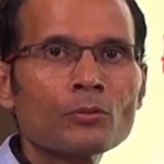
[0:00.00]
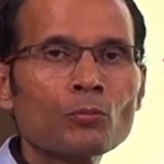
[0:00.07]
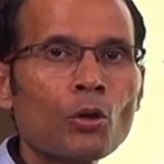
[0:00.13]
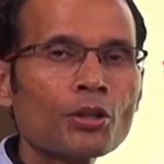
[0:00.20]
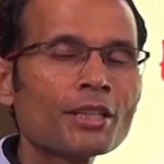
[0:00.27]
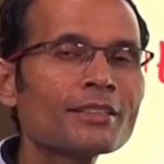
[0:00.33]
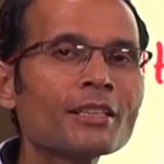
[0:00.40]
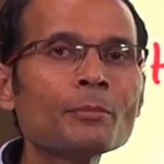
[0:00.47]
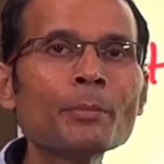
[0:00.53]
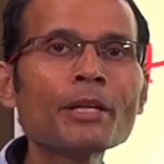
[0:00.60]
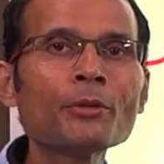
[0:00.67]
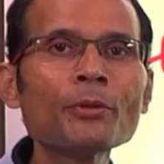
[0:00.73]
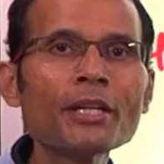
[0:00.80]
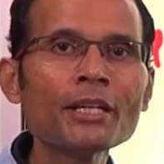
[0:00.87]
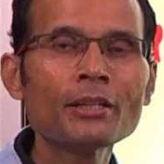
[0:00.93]
what is in
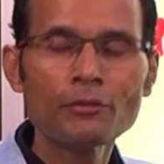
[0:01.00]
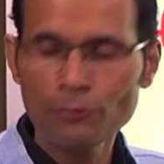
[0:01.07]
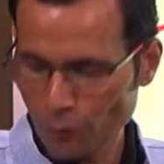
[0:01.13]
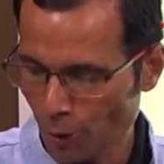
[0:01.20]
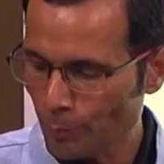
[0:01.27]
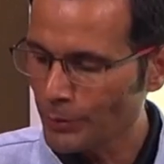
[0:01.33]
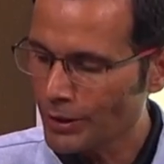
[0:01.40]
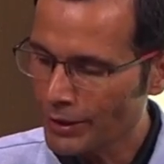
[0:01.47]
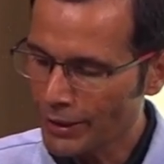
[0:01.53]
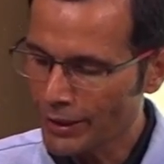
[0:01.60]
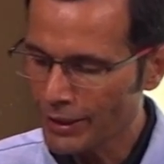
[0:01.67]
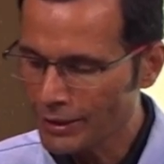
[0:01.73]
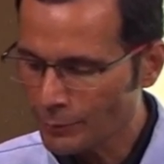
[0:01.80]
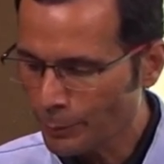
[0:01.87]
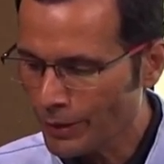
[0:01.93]
between? From the
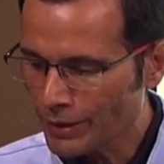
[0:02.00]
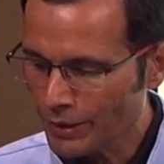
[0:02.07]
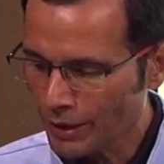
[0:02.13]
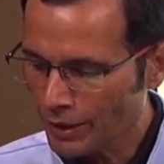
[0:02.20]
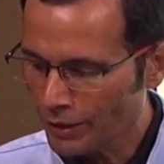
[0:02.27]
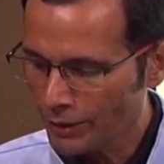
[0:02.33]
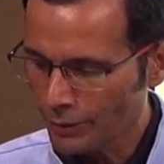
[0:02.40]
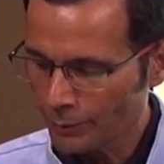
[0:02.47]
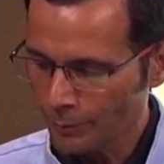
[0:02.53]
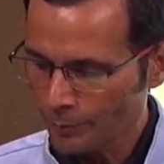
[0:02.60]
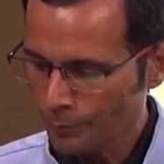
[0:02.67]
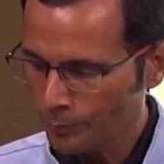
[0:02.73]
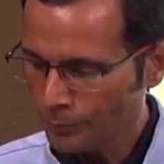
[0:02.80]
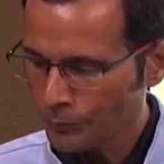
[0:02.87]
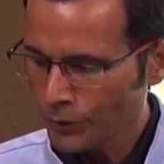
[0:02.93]
His bundle
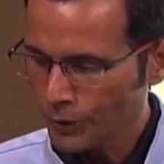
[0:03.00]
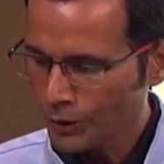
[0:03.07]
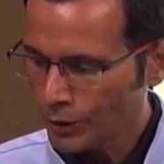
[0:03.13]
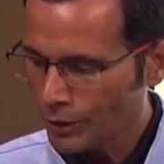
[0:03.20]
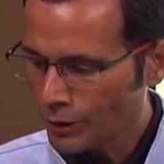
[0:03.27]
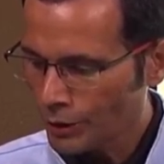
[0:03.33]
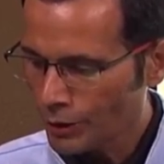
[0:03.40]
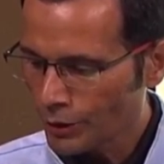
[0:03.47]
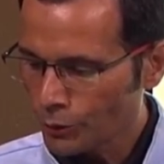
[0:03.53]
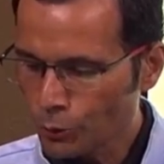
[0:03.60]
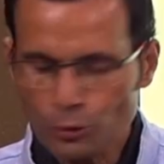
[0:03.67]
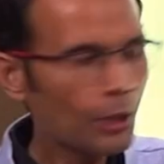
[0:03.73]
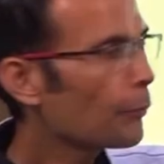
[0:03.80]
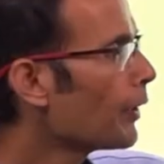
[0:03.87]
to the